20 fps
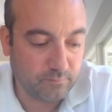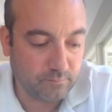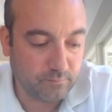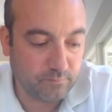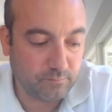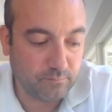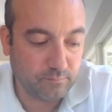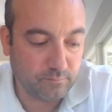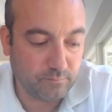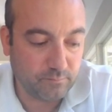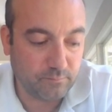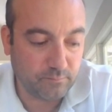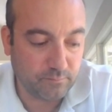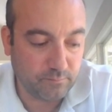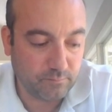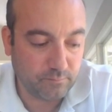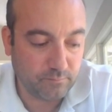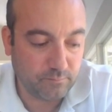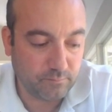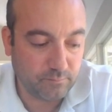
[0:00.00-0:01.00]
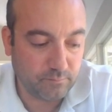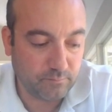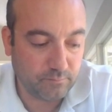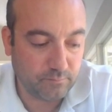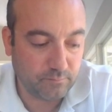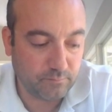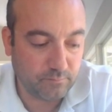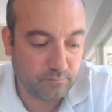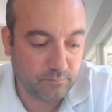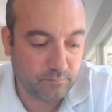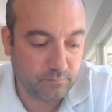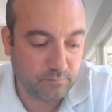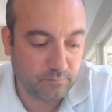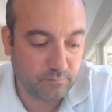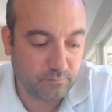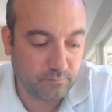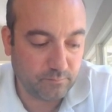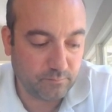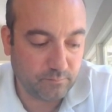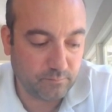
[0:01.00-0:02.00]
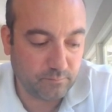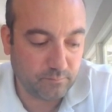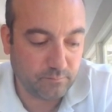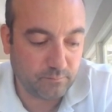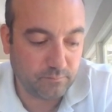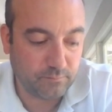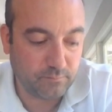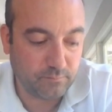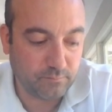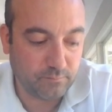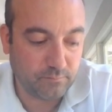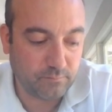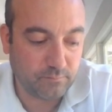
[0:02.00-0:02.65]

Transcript: This person isn't speaking.